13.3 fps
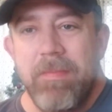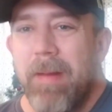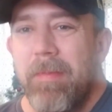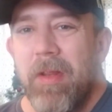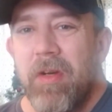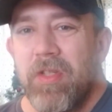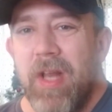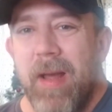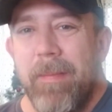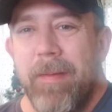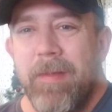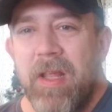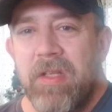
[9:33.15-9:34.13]
Maybe there's not.
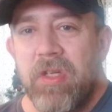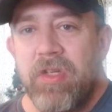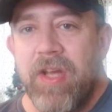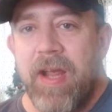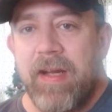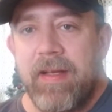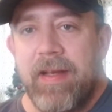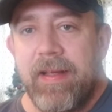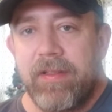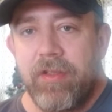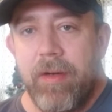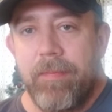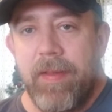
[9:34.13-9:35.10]
Maybe that's the Jak and
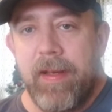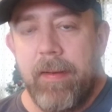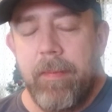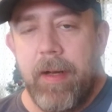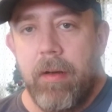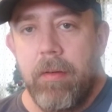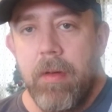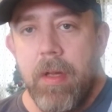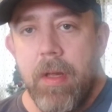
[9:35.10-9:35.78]
Daxter I'm thinking about.